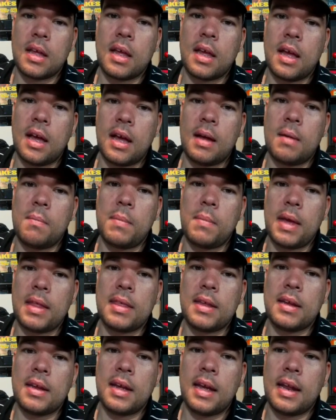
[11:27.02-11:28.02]
uh,
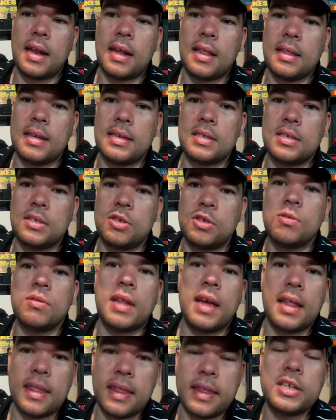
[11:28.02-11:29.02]
method and at least do
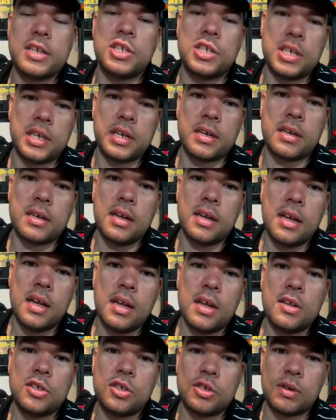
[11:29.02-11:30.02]
that this year
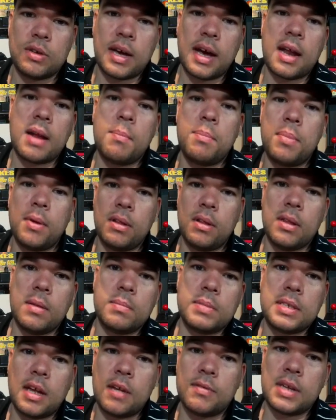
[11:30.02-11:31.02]
to kind of build
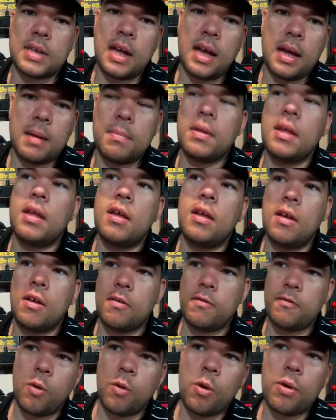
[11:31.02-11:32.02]
themselves up
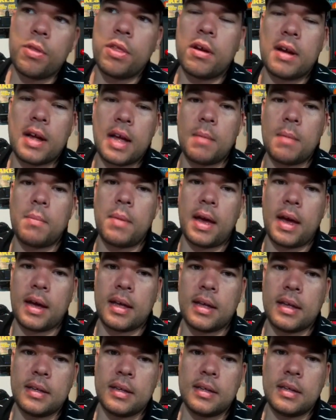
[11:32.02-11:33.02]
for their comeback.
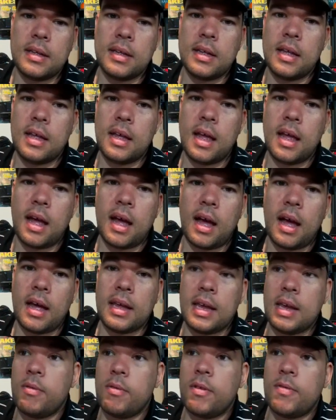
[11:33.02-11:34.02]
Uh,
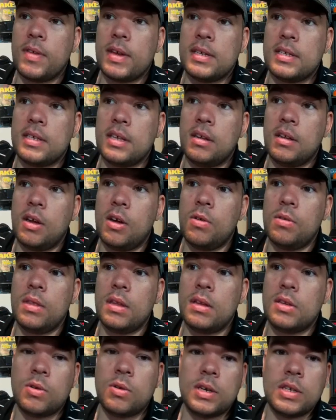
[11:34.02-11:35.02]
even if they still own the
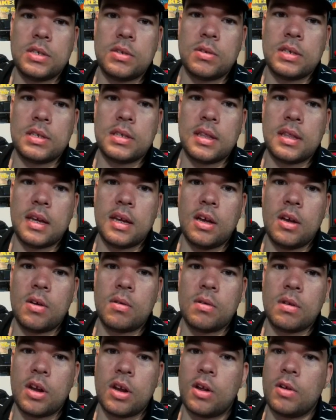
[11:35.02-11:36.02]
toy stores that they
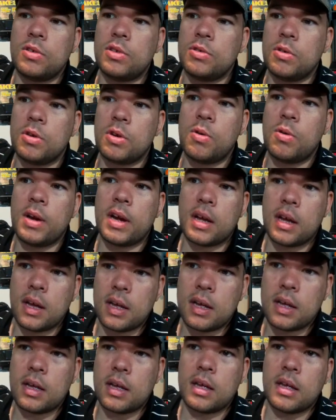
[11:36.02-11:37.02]
own, you know, do a quick,
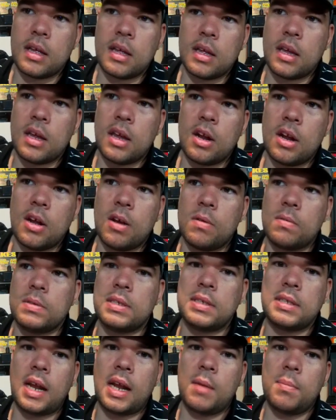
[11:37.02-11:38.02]
you know,
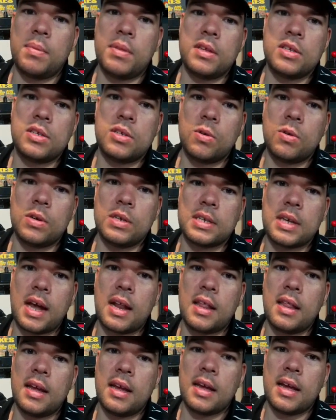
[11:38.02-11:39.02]
setup in the stores, kind
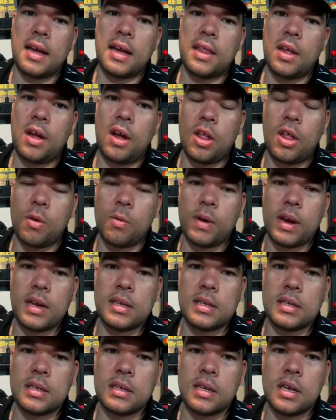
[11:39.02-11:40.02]
of like uh, the
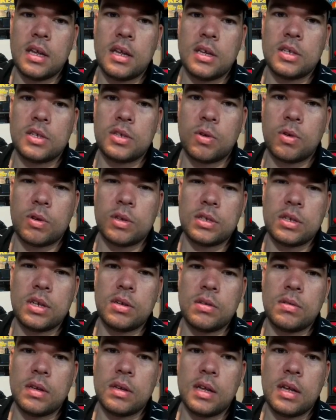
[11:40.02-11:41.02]
Halloween stores
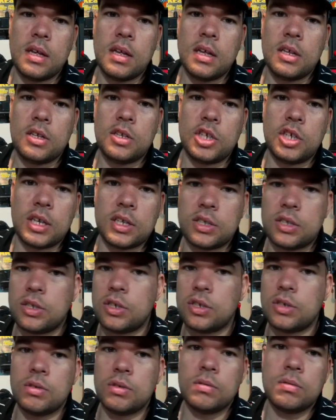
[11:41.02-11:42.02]
do, just
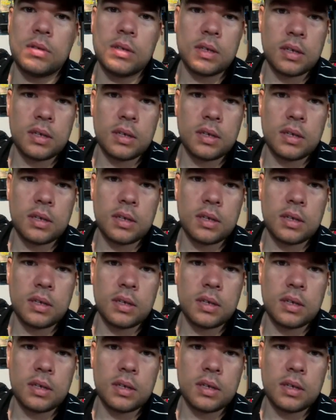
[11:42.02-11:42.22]
to